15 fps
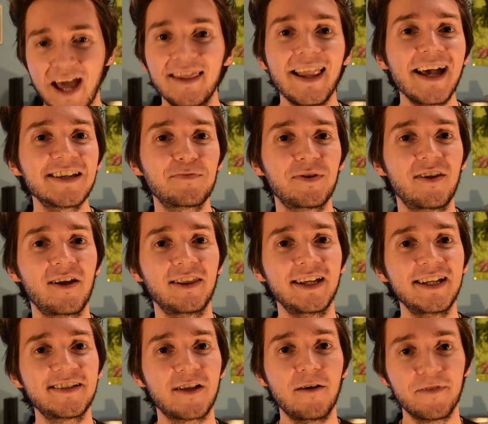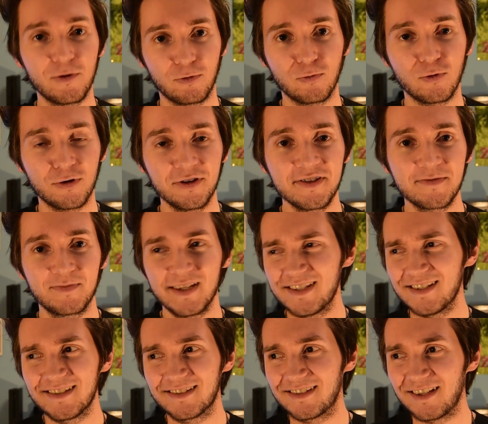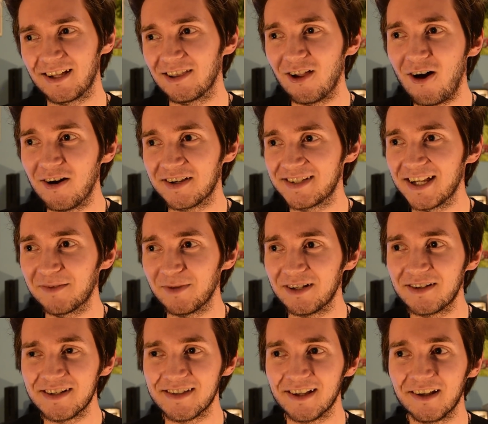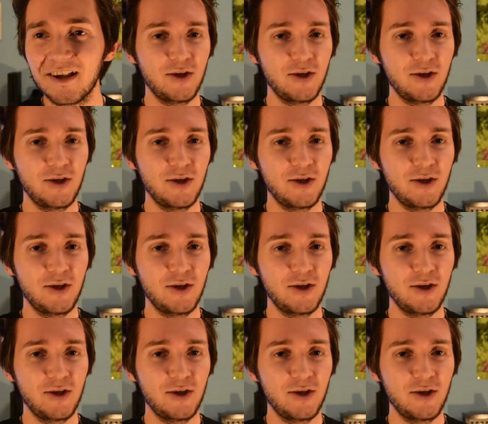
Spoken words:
And last but not least of the rewards, this is a long segment, isn't it?